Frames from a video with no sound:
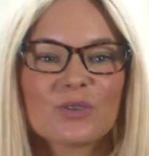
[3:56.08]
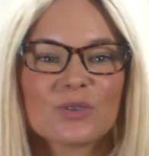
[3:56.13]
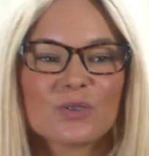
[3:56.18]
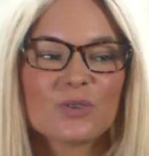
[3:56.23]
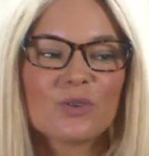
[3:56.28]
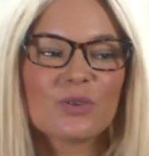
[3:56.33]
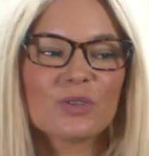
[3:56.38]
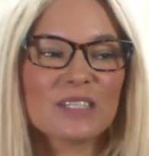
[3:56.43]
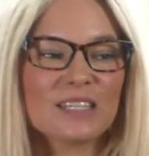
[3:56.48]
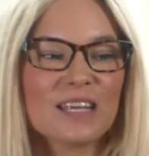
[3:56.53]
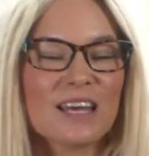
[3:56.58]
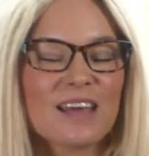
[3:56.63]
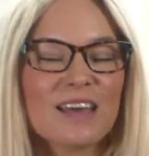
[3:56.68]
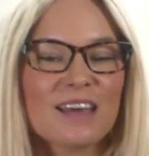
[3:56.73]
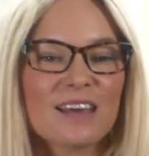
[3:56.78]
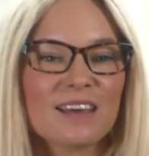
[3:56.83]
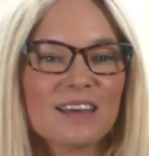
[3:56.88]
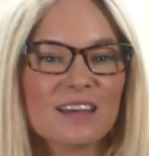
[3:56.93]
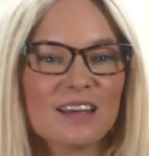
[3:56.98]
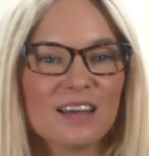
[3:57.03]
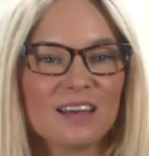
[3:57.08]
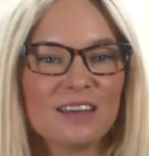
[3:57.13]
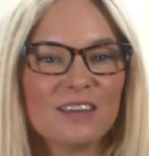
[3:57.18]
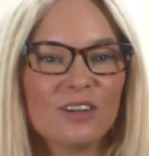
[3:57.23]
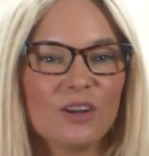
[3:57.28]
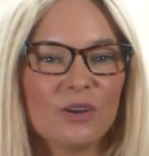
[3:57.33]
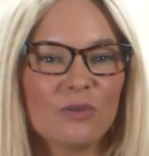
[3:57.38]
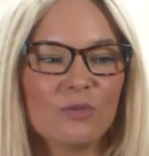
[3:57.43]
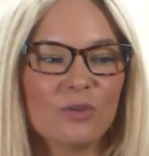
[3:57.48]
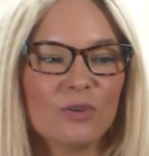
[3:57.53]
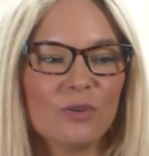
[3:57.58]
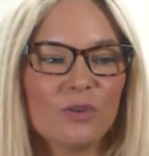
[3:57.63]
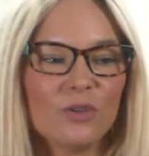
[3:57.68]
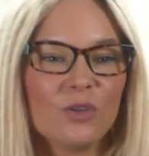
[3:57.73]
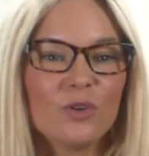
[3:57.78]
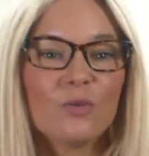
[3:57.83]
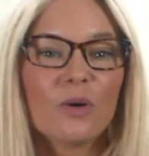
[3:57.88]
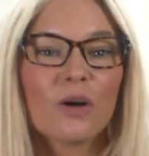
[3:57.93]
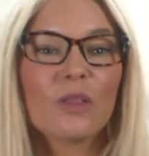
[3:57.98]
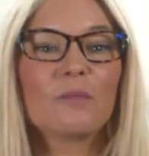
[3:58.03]
So it's not saying, you know,
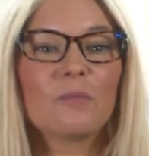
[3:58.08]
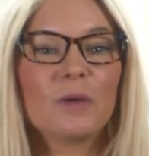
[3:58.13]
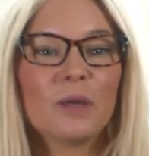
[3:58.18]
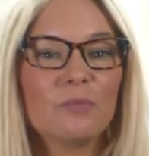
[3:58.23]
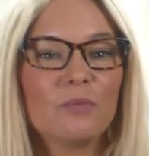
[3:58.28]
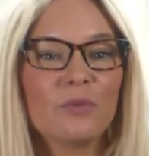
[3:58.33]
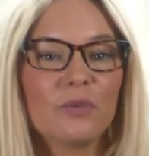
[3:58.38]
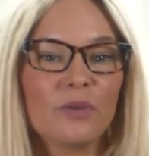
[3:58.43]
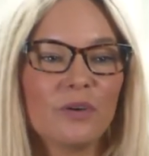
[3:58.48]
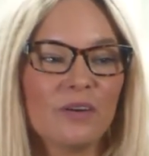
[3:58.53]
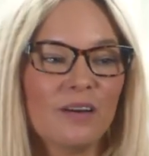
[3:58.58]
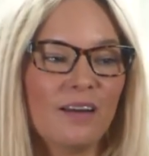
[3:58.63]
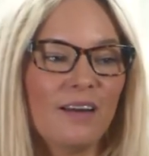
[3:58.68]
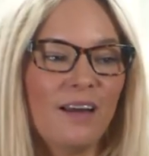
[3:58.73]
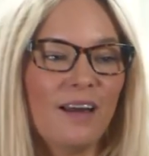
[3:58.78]
you are the people that